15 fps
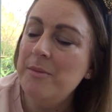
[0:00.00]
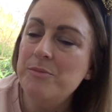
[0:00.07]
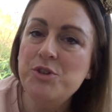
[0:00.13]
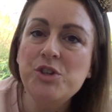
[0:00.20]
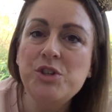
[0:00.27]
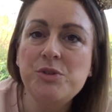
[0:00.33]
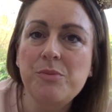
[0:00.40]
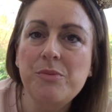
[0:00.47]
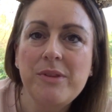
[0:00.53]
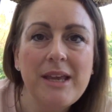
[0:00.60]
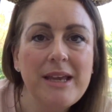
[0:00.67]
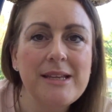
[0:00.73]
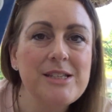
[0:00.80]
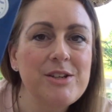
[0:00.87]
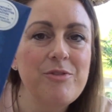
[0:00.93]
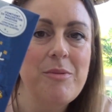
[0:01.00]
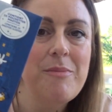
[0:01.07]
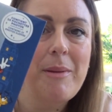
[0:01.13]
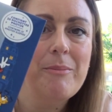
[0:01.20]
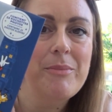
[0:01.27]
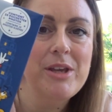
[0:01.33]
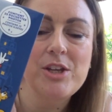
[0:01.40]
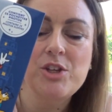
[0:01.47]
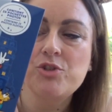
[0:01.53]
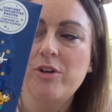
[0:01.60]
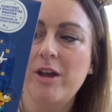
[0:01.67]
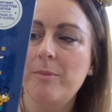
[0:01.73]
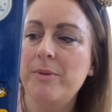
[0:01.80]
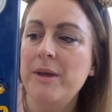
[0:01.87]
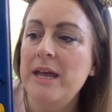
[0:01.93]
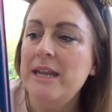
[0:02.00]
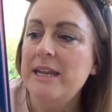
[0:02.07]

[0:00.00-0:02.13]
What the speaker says: just something to remember your trip.